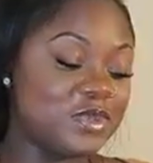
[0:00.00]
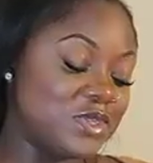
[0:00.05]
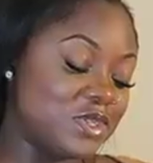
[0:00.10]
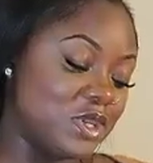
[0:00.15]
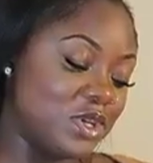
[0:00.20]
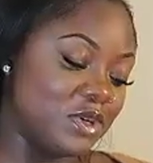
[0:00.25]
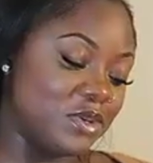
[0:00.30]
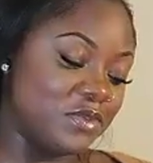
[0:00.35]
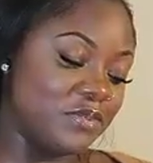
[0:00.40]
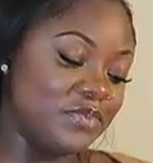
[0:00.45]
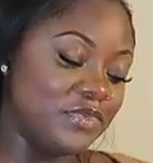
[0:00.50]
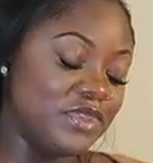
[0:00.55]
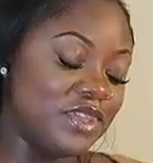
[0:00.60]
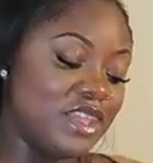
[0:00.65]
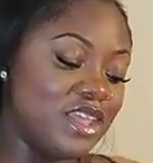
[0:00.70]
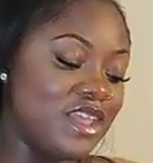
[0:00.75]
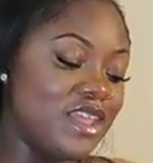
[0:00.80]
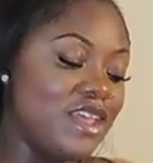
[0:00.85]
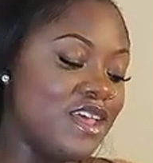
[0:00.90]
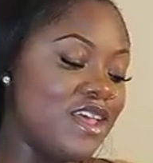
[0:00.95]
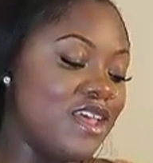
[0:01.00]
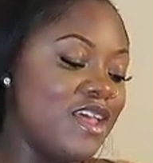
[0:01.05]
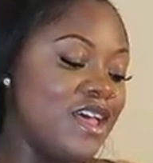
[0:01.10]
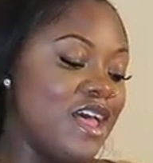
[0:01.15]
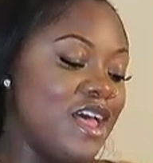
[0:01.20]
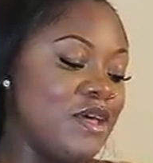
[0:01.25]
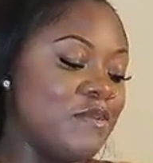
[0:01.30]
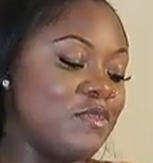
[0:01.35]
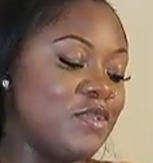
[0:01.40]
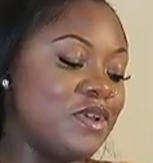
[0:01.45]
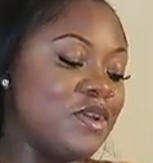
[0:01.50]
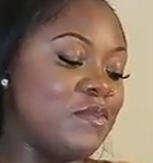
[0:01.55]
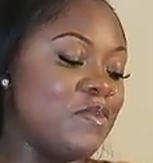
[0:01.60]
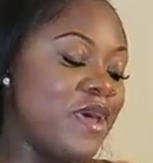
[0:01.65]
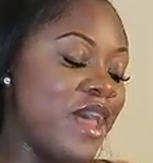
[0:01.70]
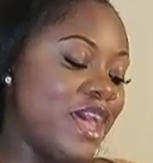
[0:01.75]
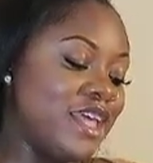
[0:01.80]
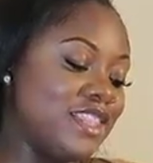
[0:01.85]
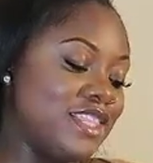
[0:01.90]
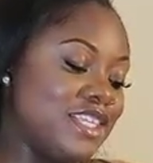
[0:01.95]
So I'm going to
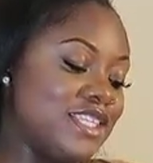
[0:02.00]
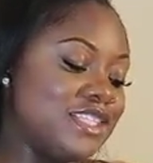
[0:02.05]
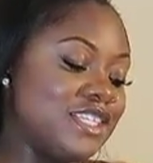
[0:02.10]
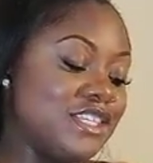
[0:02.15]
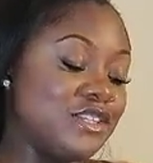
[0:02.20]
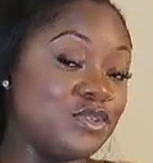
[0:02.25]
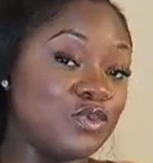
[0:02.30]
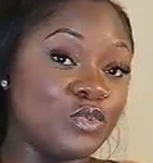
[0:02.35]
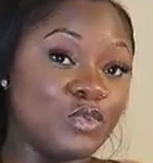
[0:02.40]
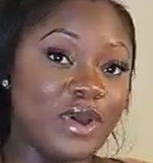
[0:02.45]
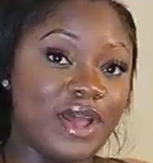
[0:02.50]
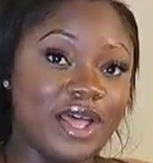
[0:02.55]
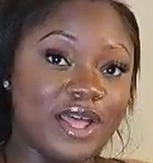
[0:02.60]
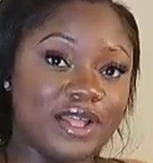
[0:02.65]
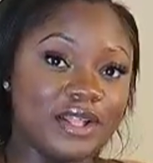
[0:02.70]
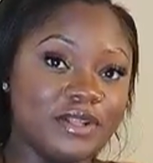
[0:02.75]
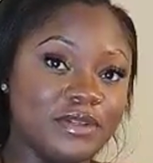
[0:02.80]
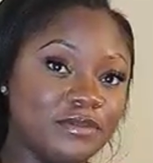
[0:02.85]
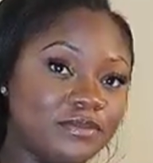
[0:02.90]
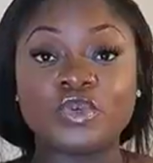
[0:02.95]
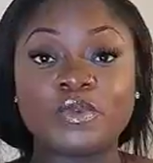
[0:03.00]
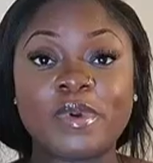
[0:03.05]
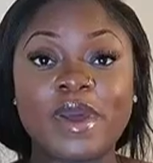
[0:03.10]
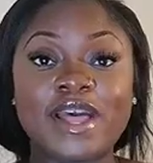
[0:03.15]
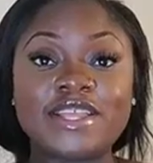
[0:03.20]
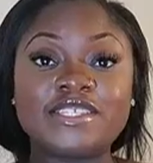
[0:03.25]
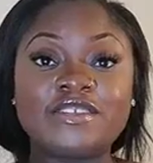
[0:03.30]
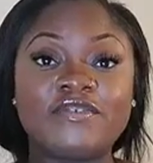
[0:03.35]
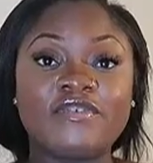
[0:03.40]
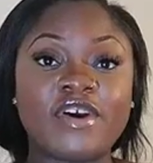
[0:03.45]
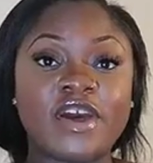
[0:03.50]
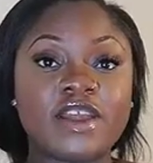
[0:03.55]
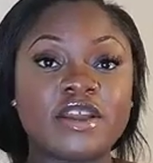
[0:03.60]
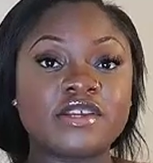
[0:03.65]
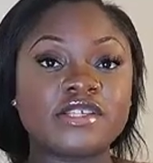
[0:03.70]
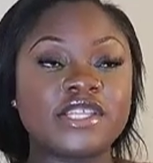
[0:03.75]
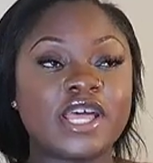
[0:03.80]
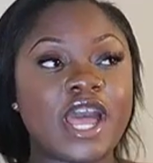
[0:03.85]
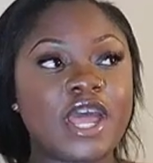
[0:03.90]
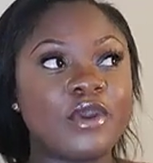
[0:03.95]
pack these as well. Two pacifiers.